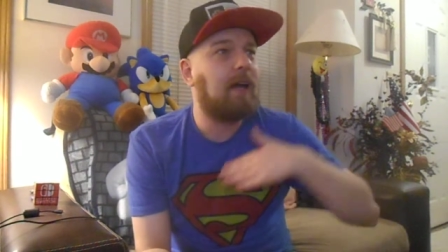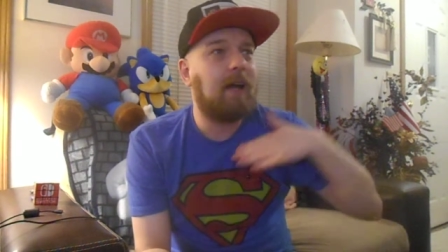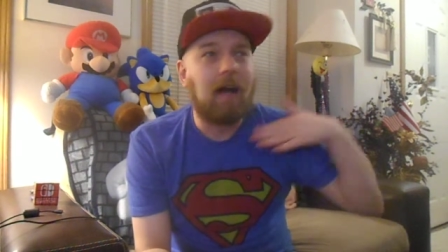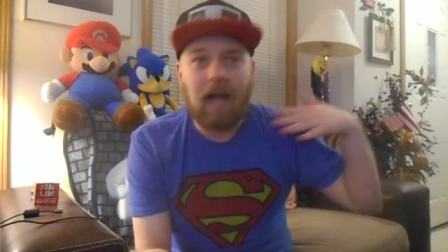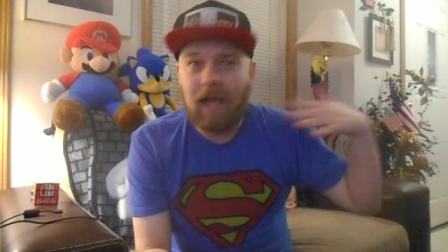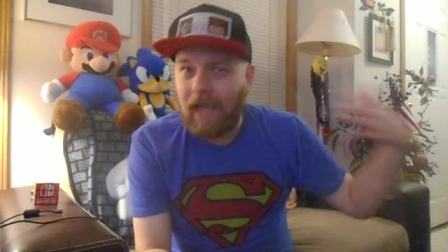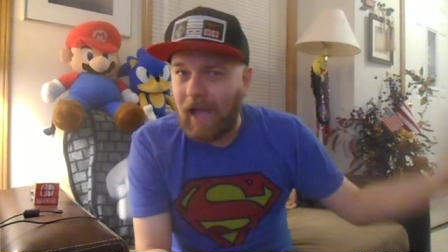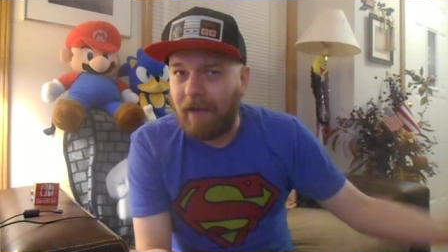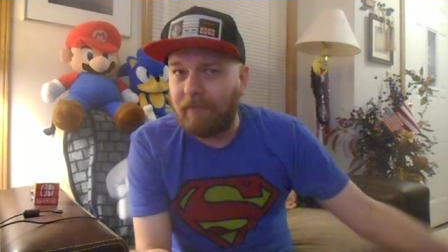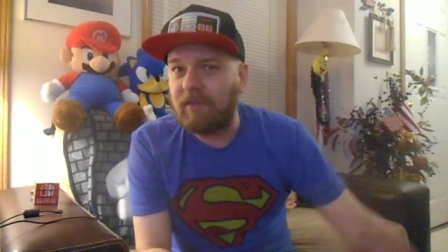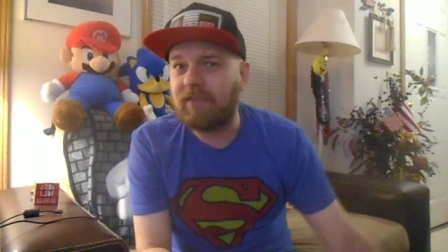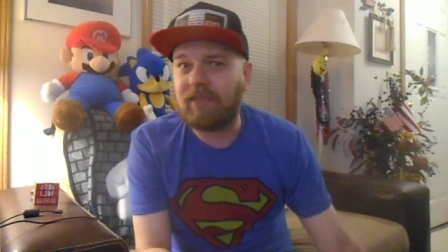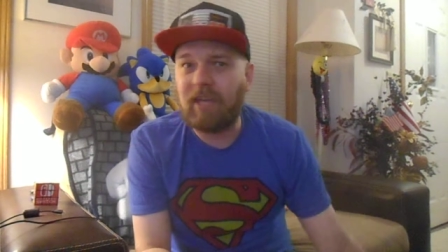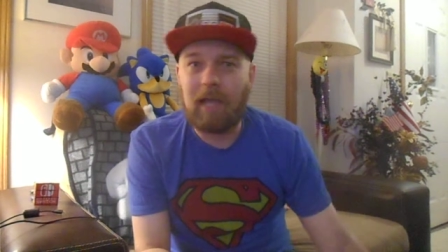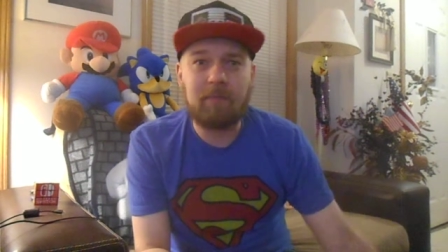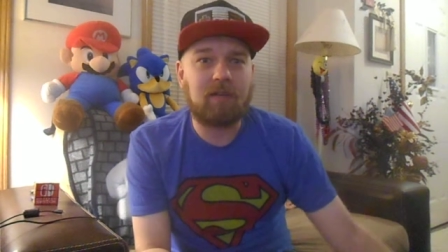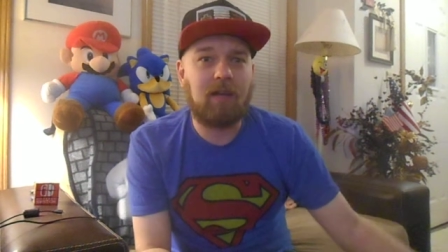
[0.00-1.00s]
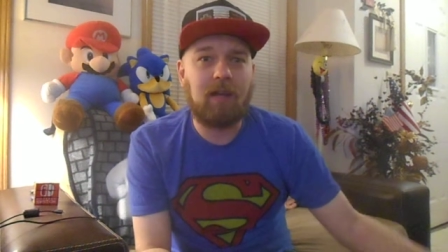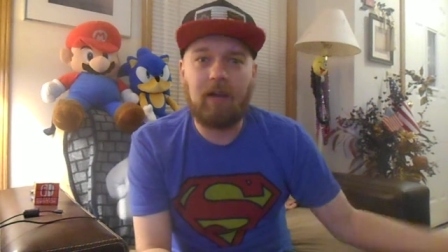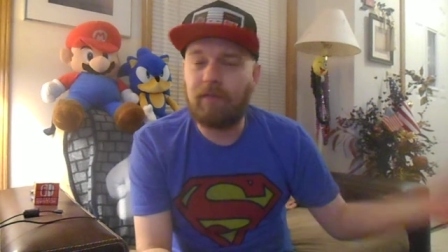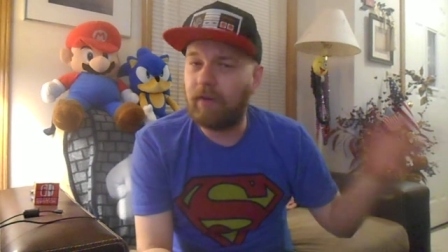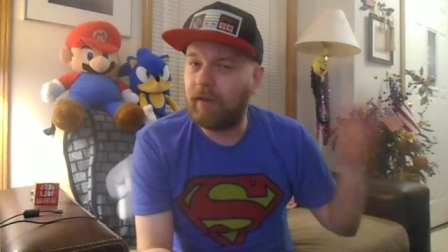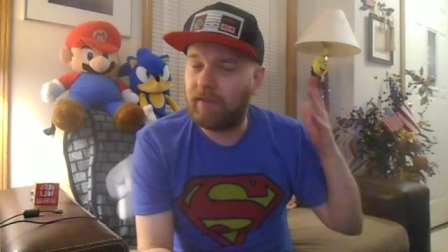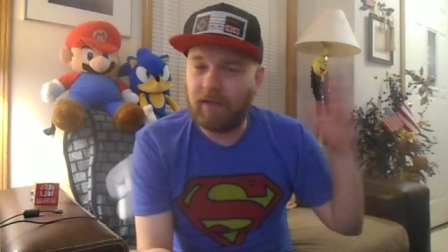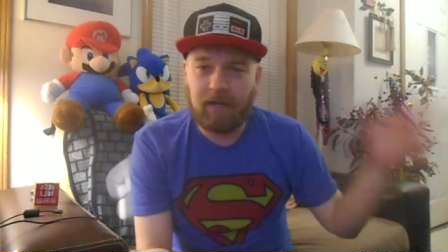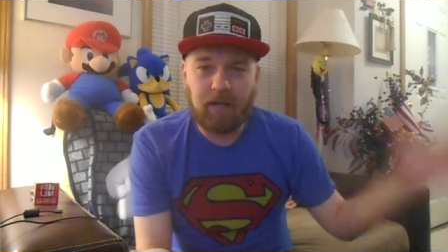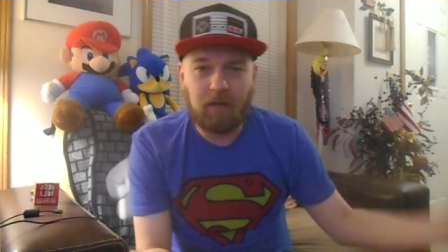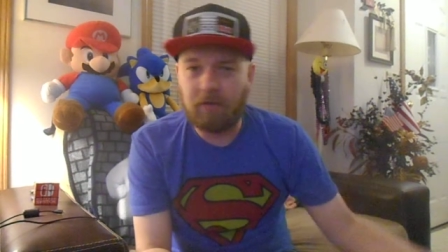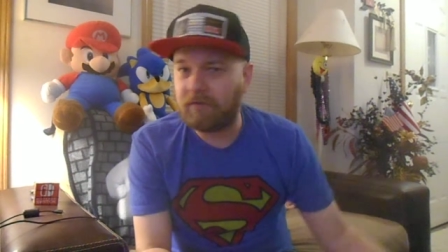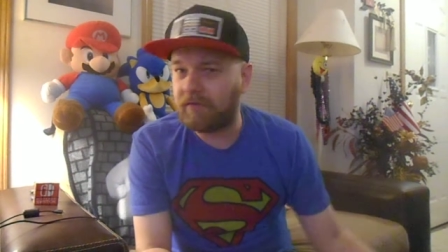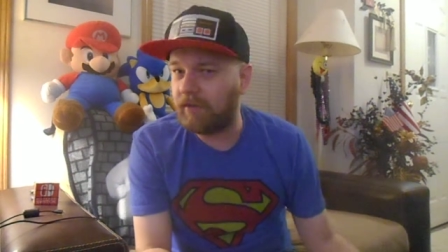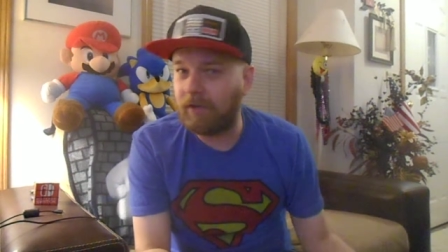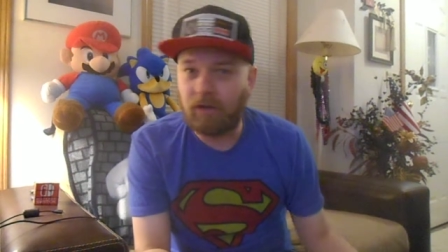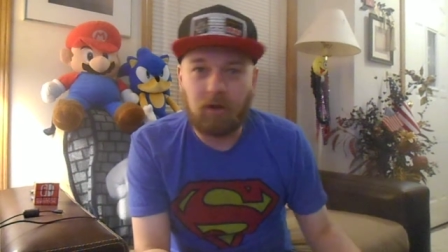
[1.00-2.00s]
I have these games on everything
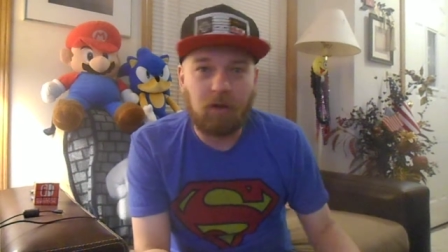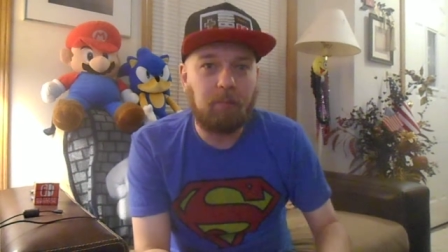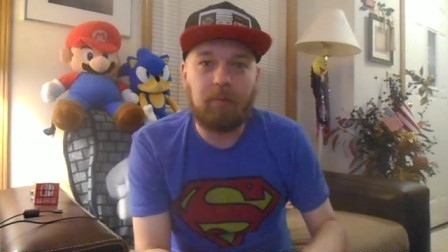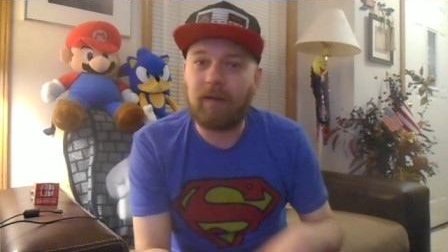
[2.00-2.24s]
else, you know,